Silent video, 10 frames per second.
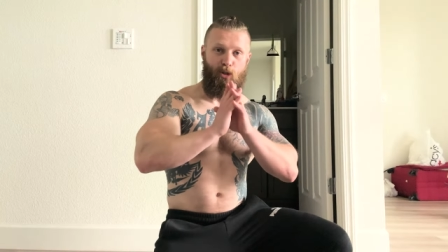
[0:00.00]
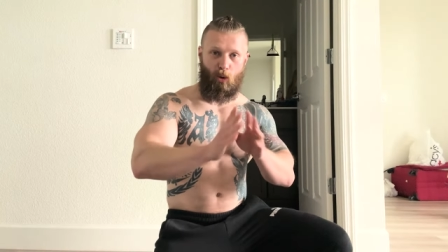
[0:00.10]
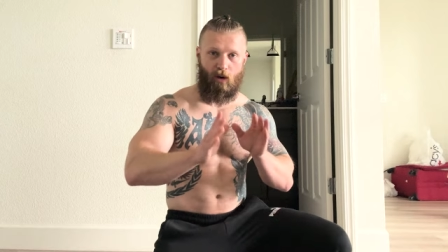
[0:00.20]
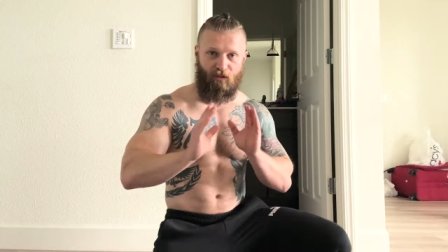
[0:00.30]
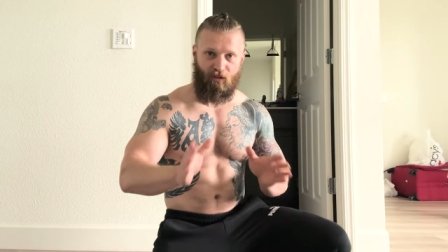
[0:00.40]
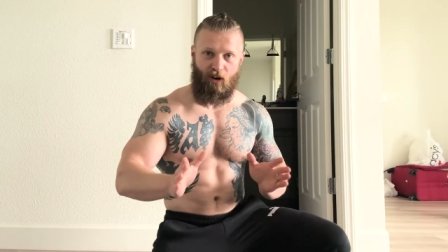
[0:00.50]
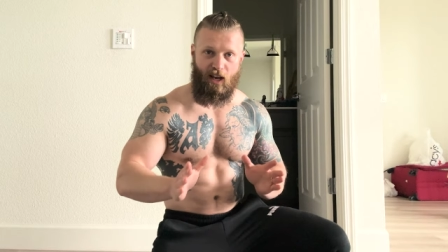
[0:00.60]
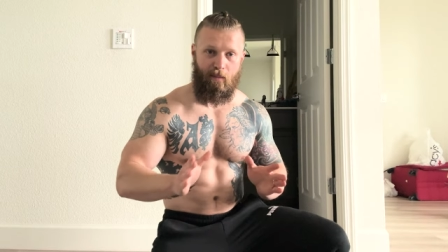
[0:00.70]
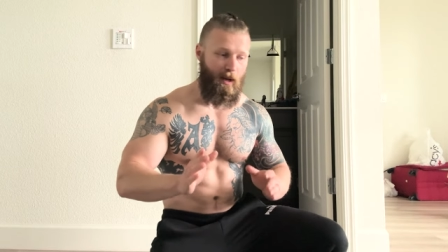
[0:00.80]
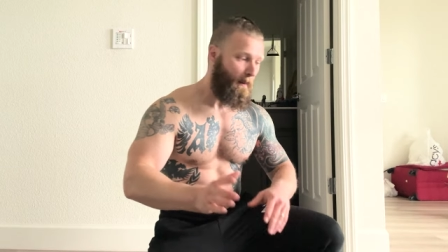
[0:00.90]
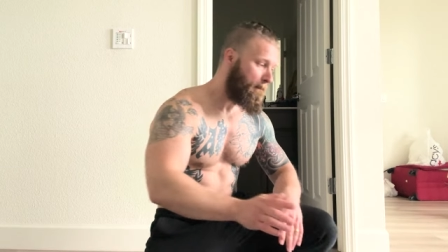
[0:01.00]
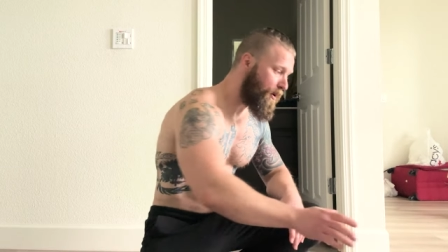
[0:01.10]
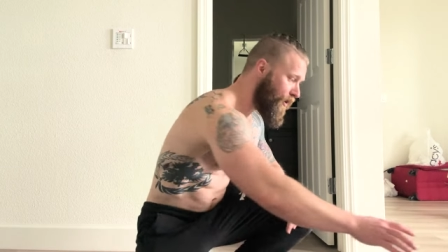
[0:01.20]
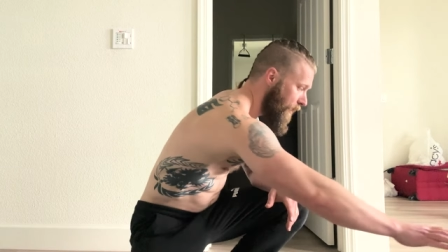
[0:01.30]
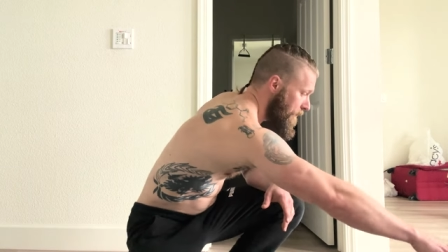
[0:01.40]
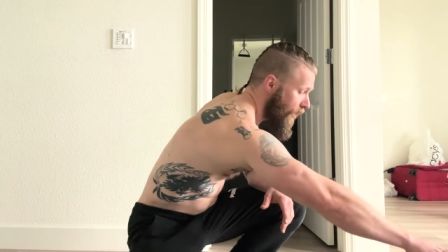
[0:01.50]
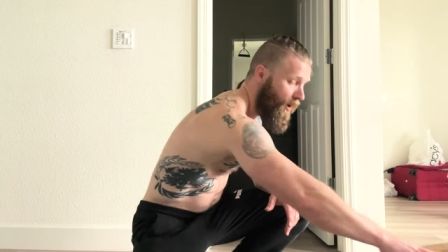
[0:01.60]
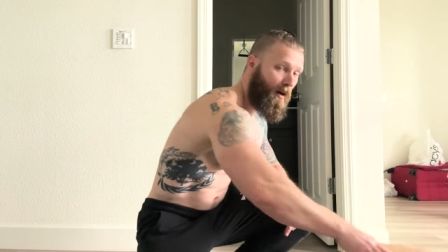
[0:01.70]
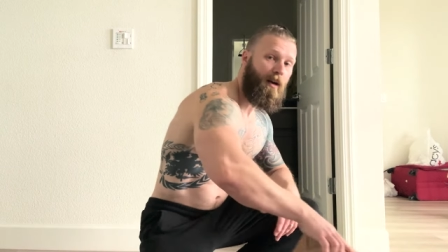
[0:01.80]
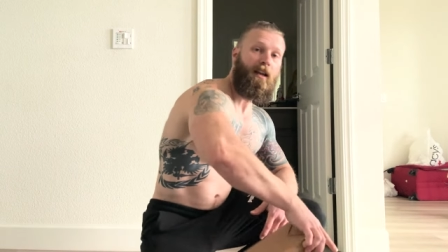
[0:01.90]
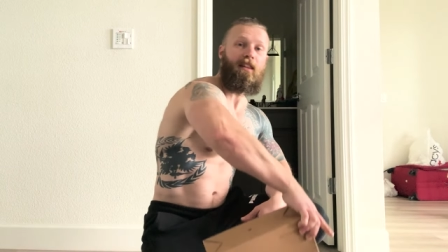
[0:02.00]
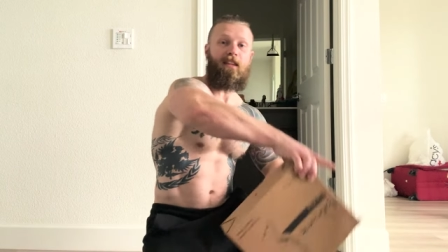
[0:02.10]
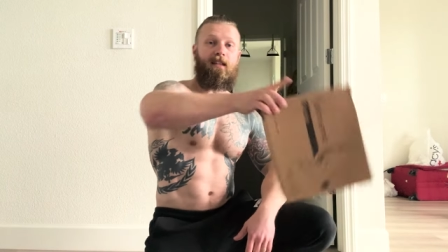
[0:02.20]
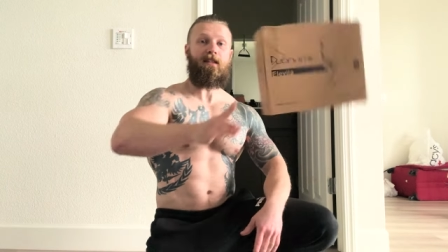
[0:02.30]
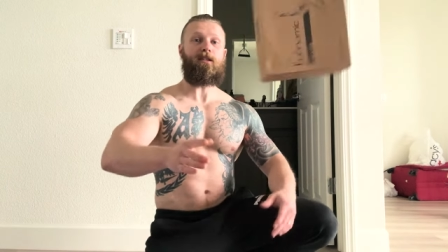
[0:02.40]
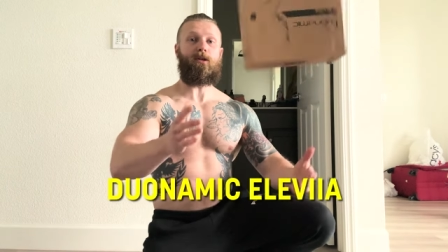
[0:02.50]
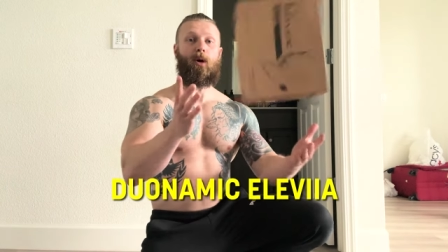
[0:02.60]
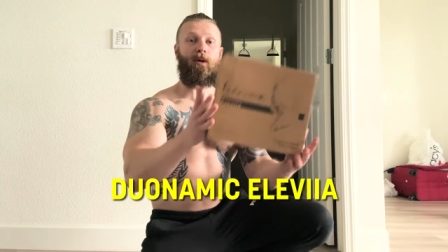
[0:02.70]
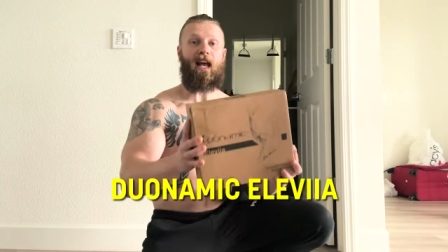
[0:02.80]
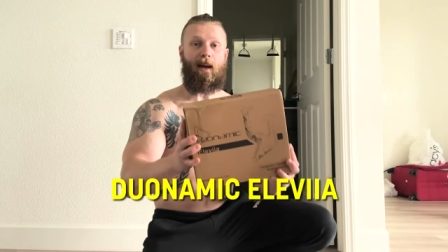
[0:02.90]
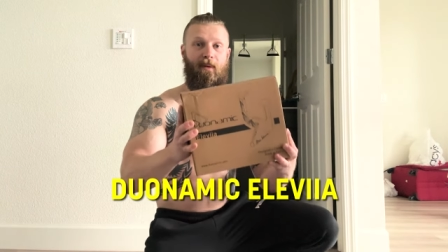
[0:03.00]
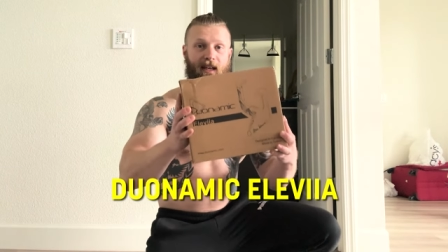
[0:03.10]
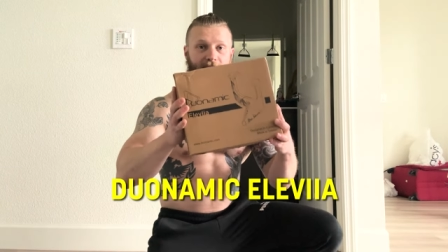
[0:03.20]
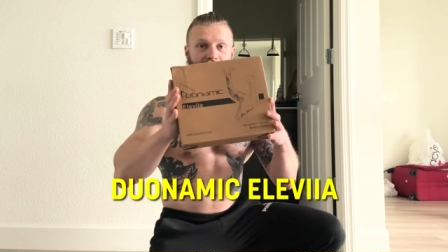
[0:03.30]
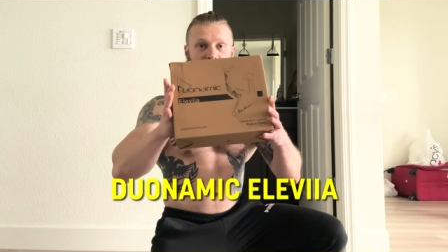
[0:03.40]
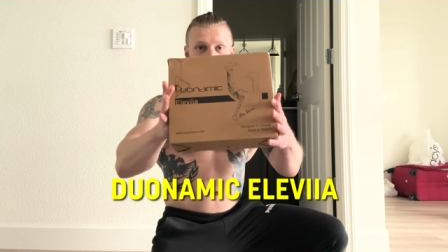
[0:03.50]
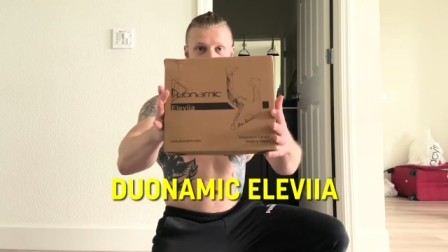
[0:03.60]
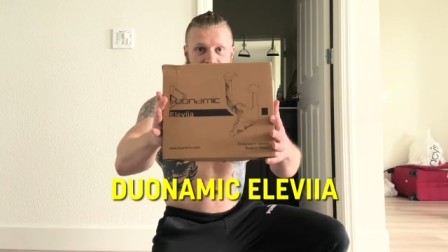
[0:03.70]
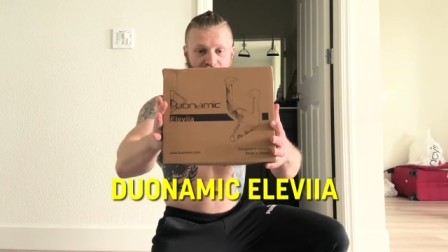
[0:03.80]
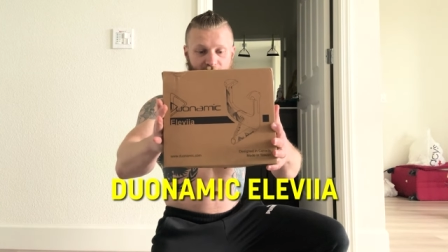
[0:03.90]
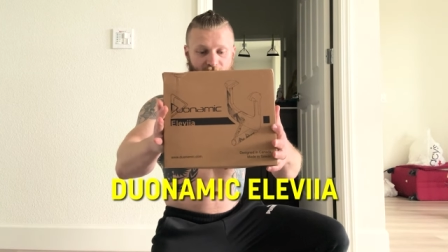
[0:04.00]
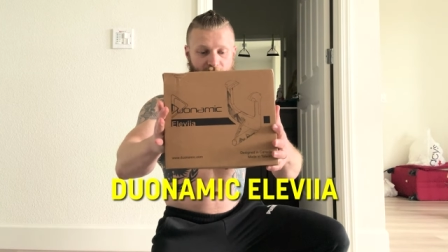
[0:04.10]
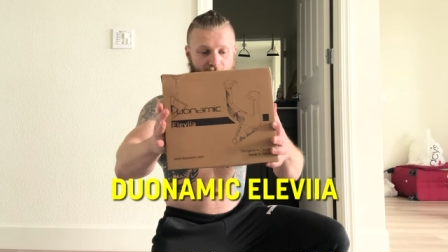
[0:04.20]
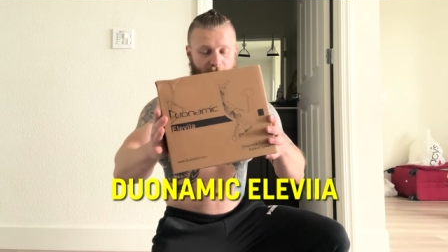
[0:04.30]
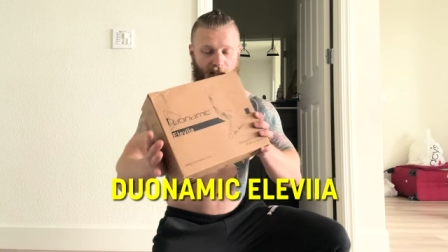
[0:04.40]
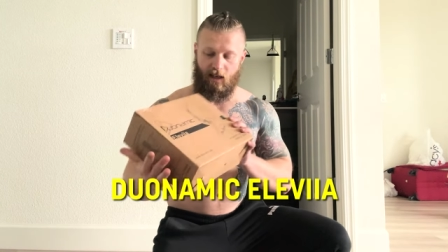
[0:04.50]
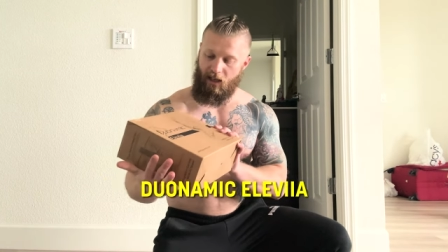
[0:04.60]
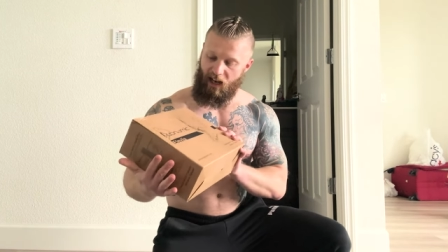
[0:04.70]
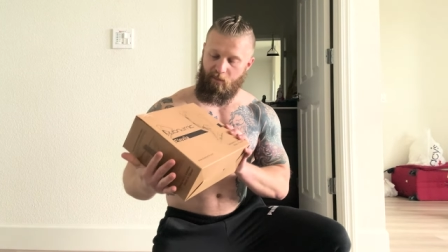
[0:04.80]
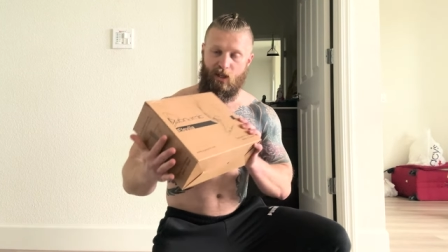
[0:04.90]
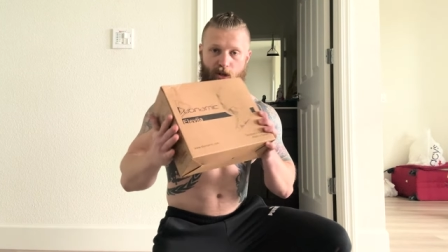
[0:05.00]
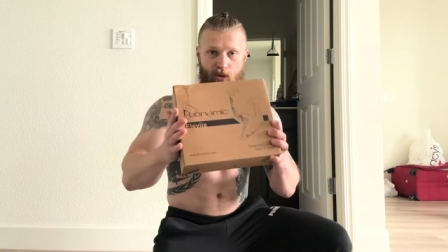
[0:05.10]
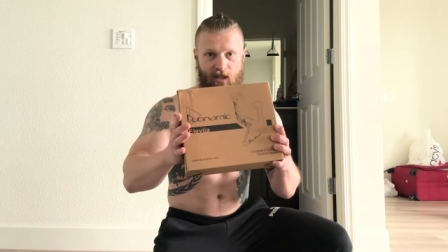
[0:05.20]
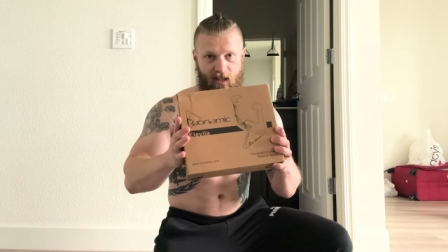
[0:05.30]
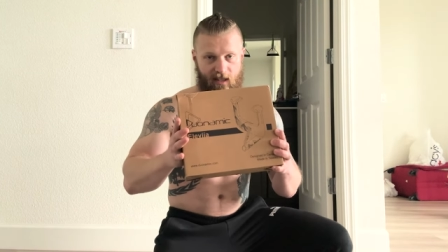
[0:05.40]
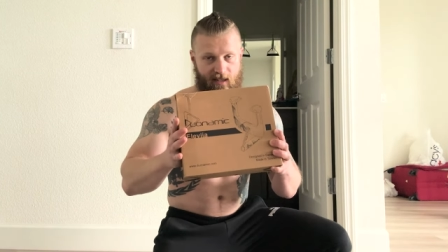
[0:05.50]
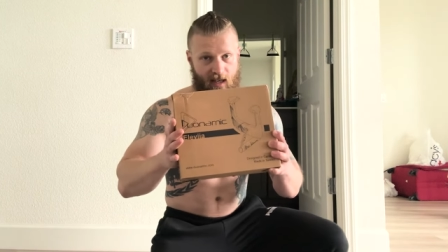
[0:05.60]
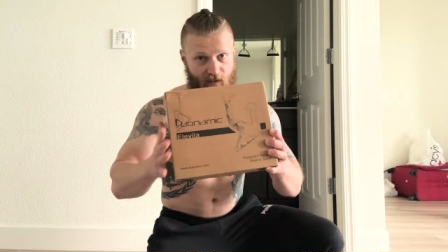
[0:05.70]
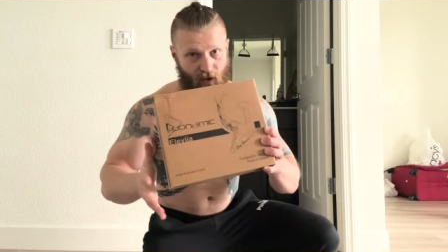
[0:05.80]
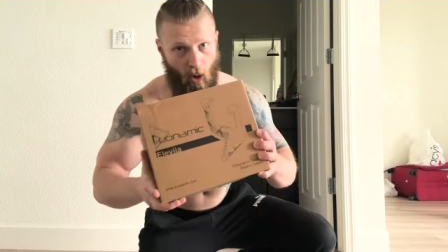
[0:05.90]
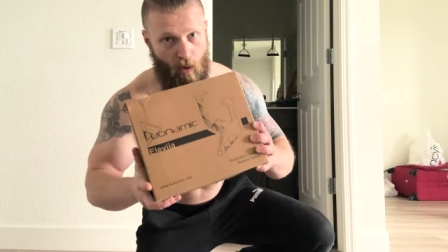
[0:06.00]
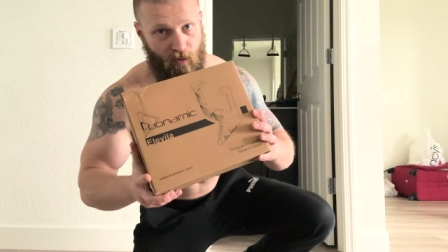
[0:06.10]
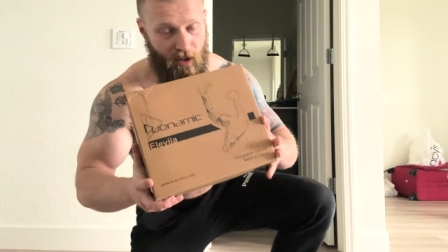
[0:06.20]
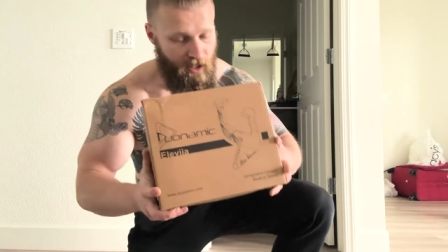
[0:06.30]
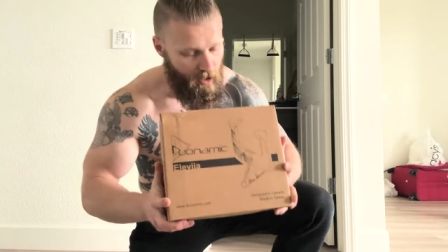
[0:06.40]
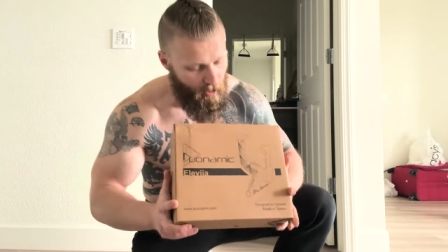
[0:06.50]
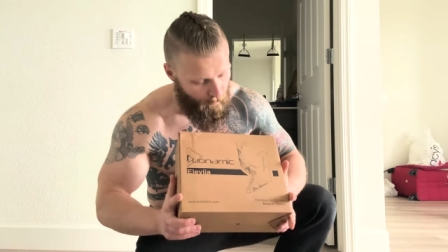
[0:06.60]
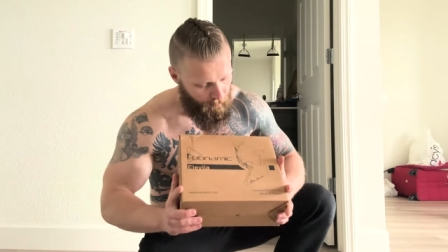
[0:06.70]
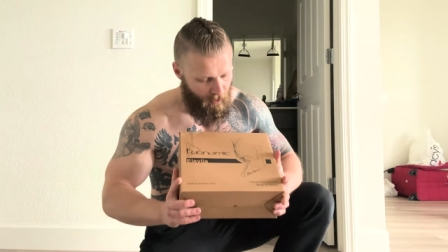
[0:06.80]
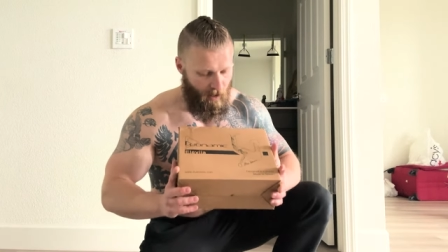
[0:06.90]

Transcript: door frame pull-up bar, the Duonamic Eleviia. And I've been using this thing for over a year.